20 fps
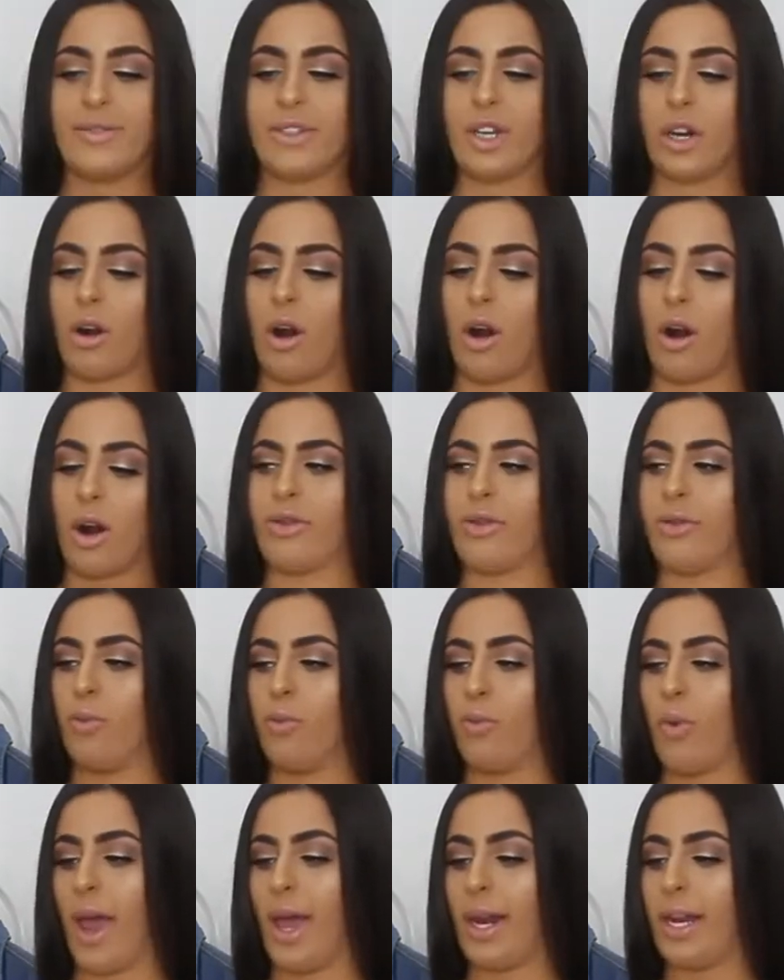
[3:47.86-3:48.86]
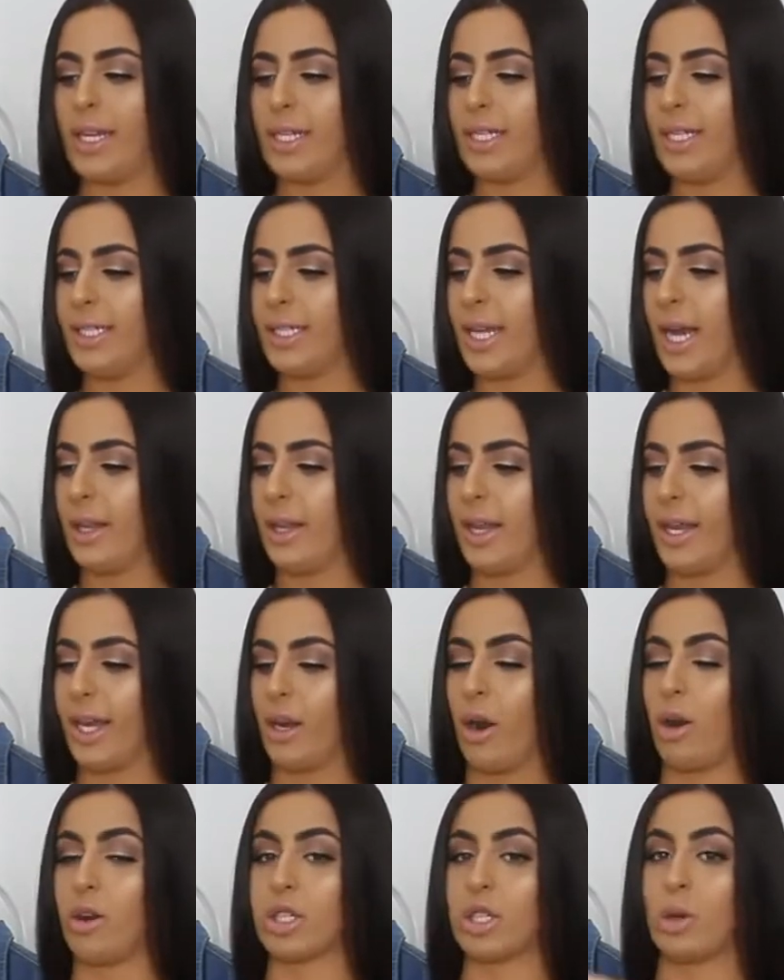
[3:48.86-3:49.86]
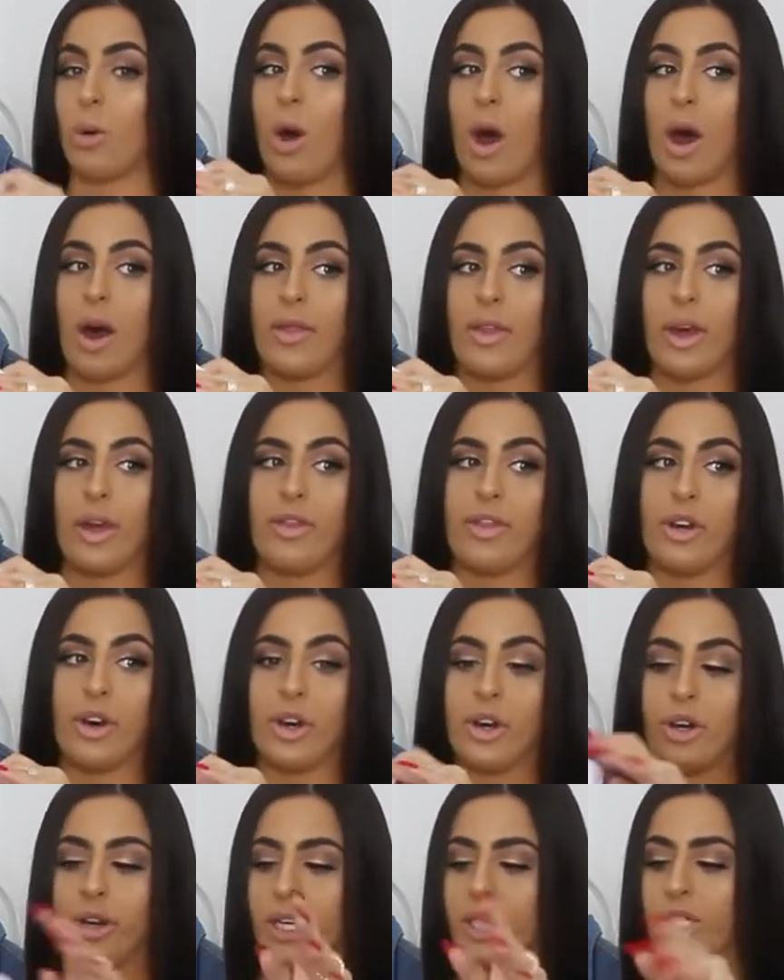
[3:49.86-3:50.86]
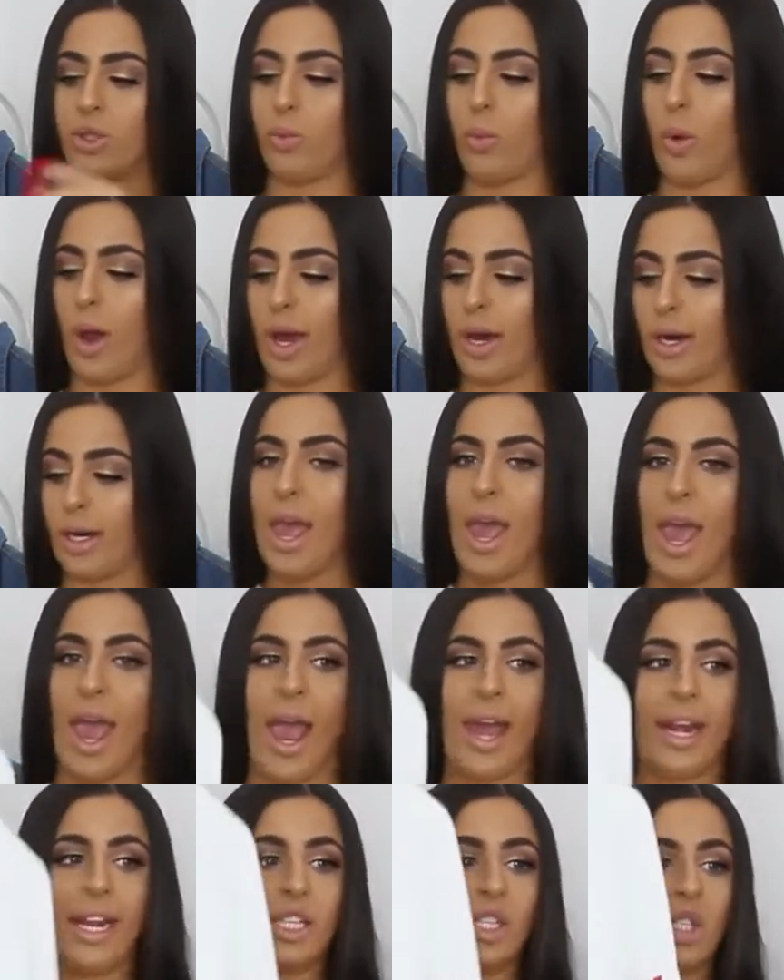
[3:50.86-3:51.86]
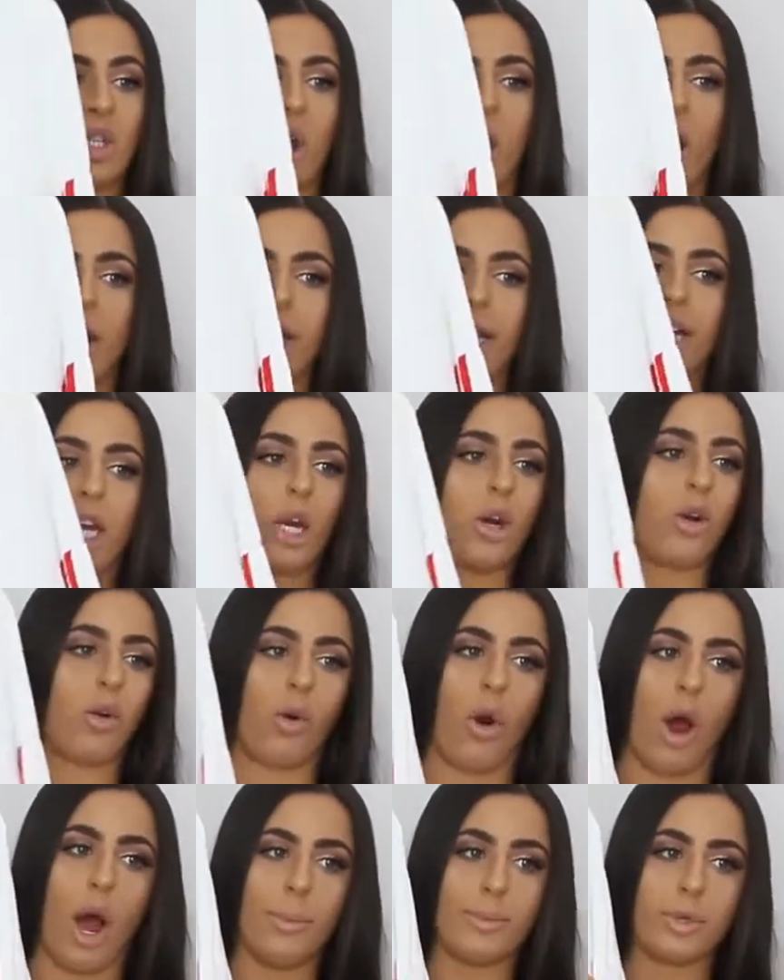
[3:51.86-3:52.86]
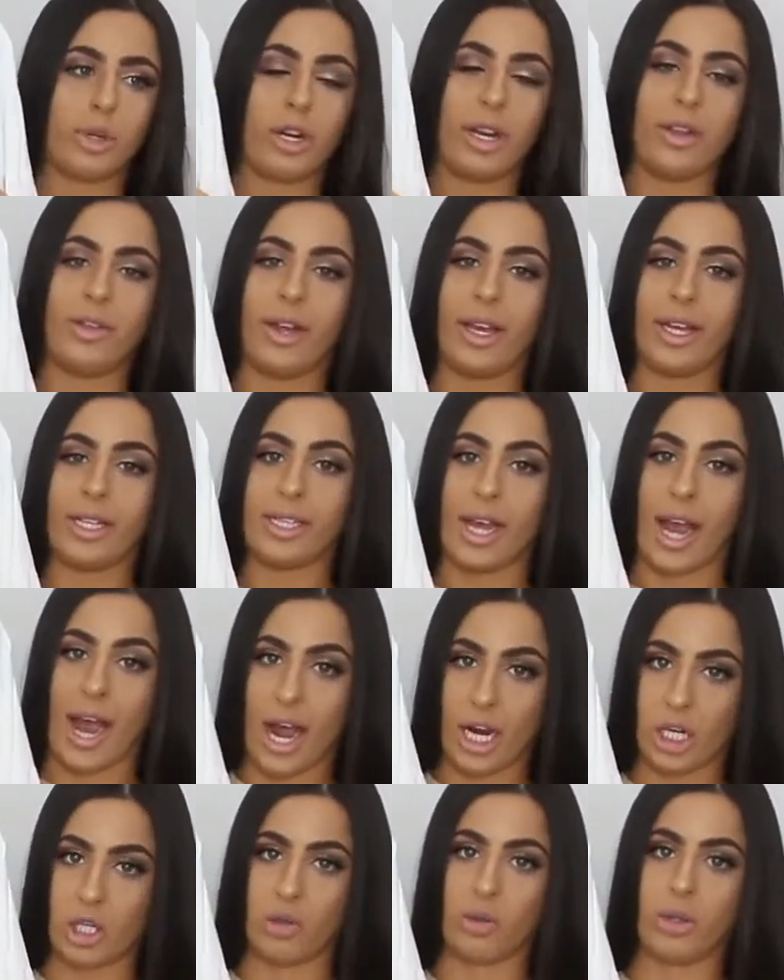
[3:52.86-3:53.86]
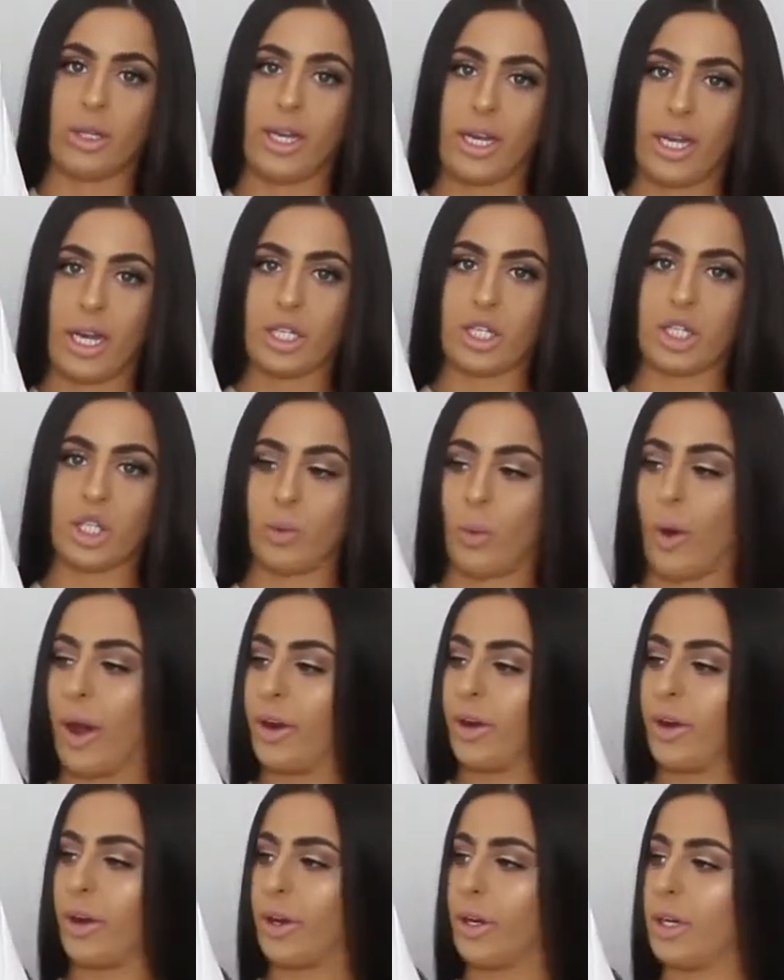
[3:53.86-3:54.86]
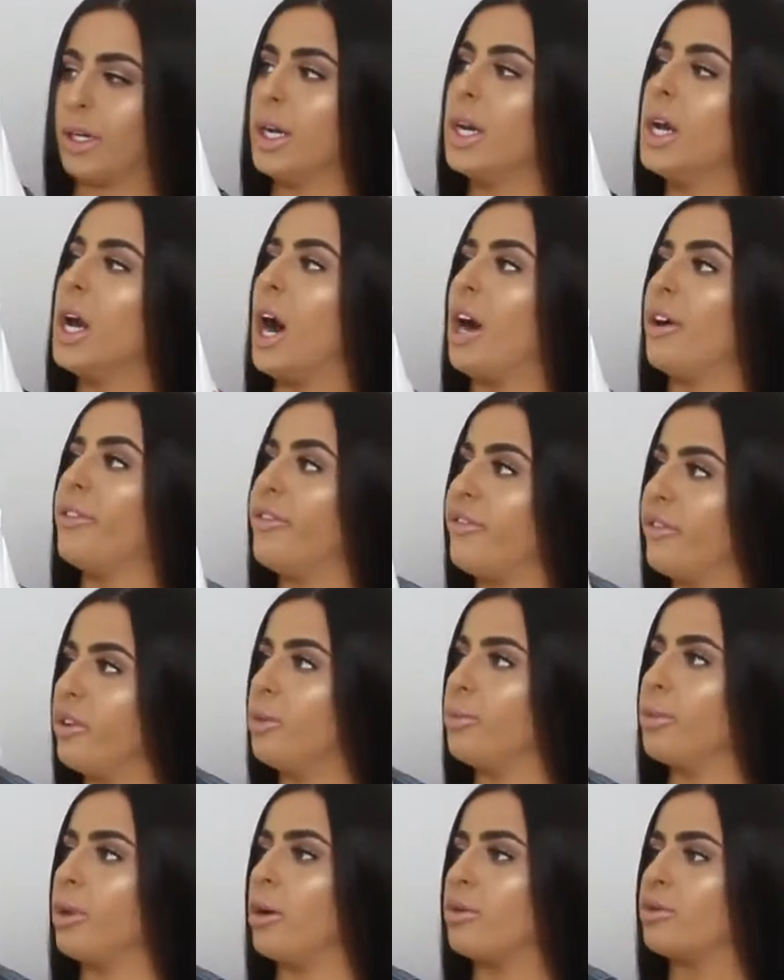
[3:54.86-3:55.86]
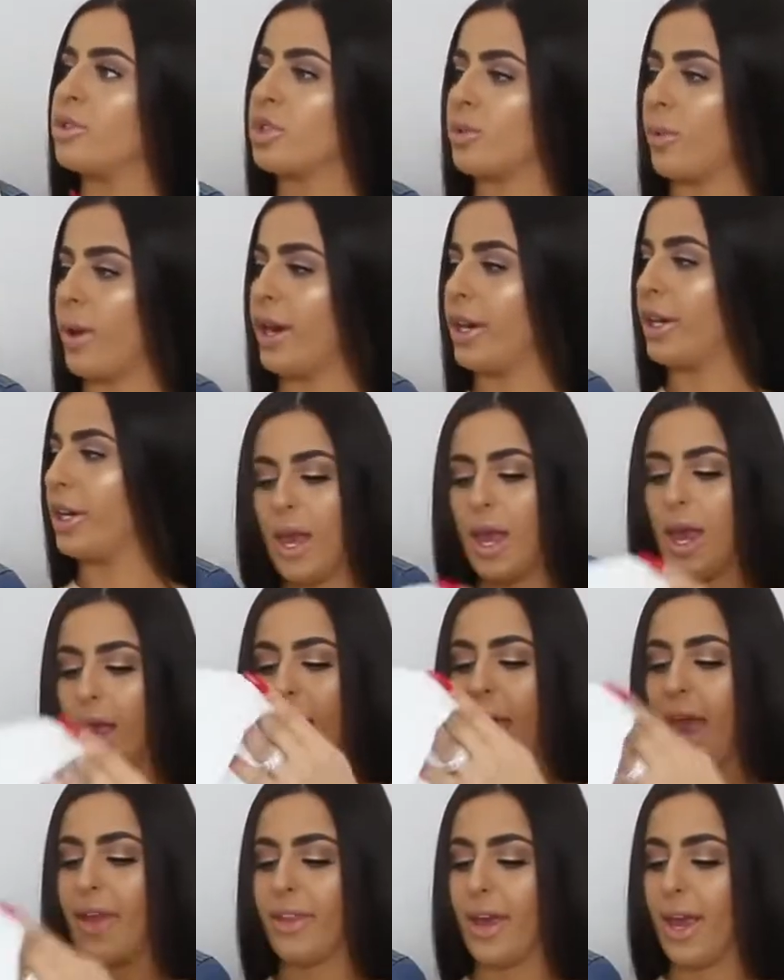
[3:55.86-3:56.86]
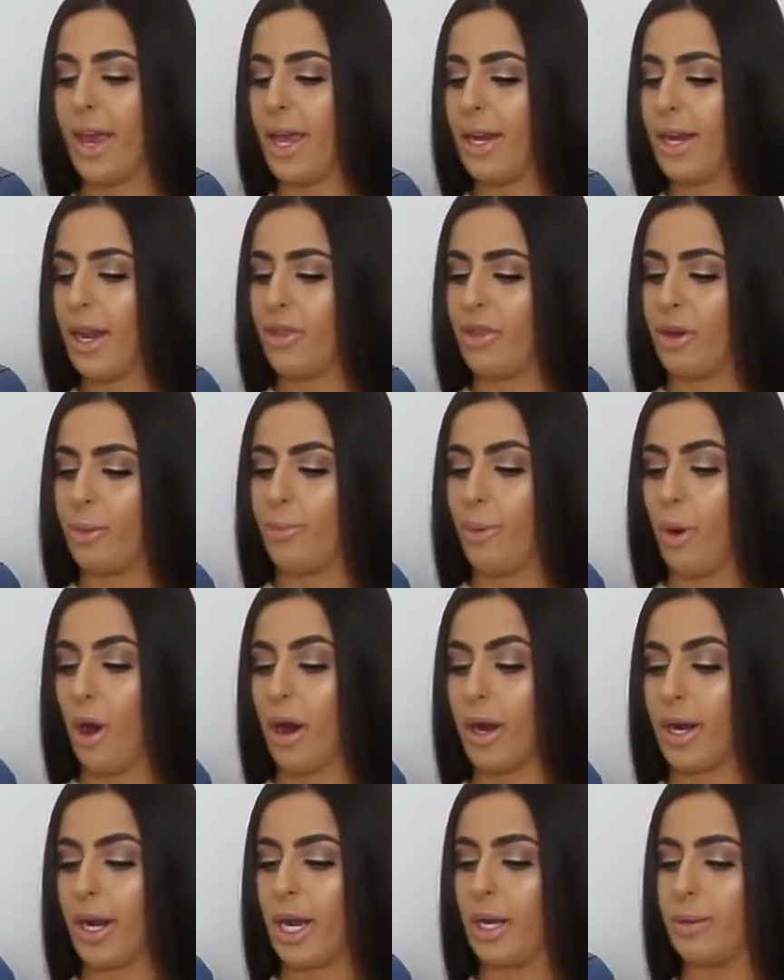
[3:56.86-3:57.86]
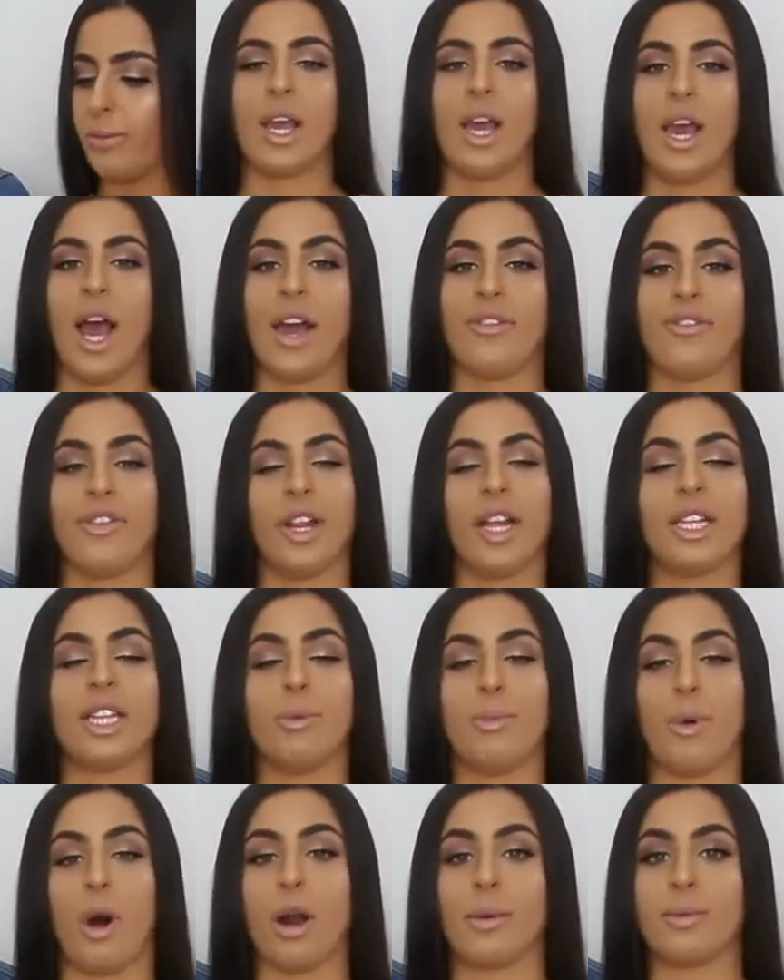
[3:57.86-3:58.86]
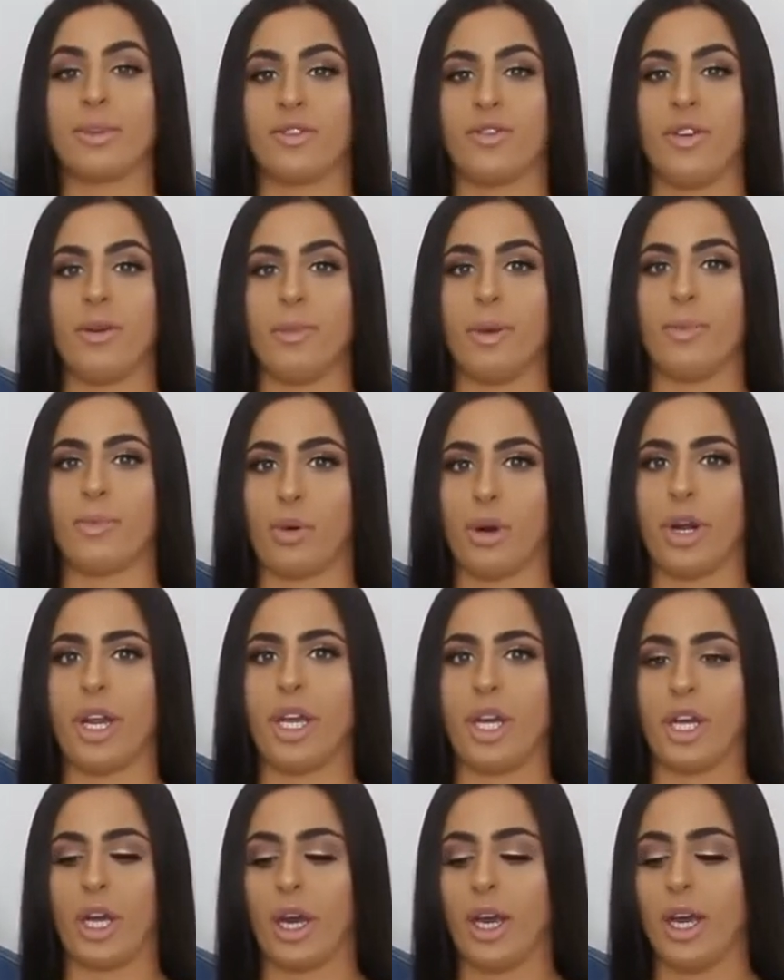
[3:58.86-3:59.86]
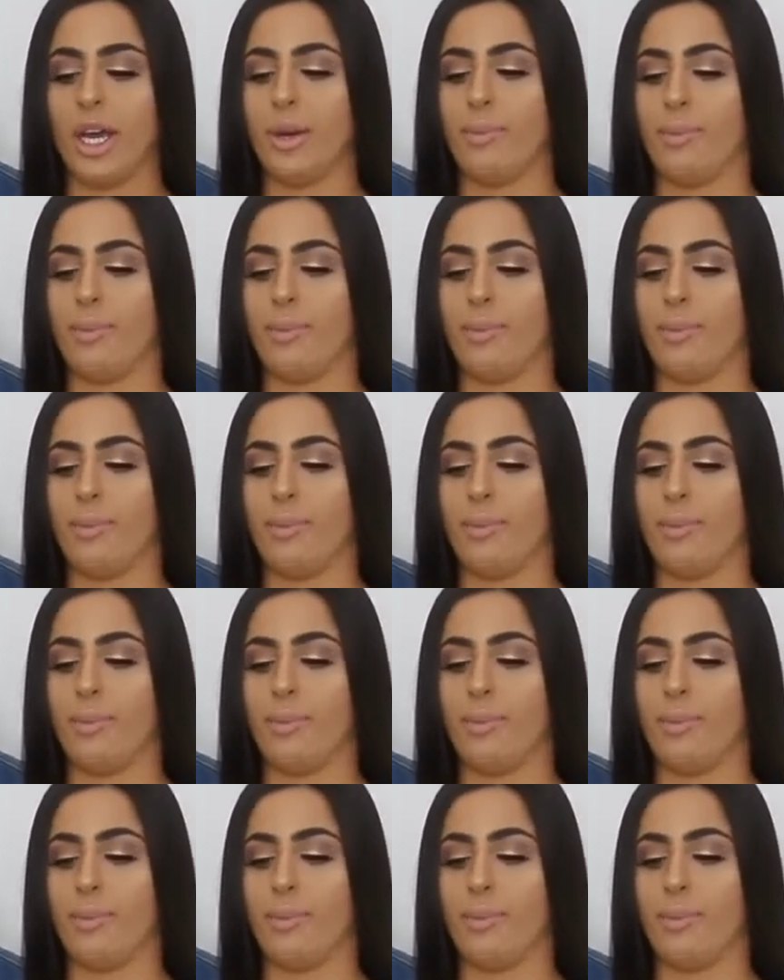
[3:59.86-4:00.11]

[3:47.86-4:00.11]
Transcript: are our red detailing and also on the hood as well. And it's not like a cropped or anything. It's actually a sweater, a full-blown sweater. And then the bottoms, I feel like the bottoms fit me pretty good,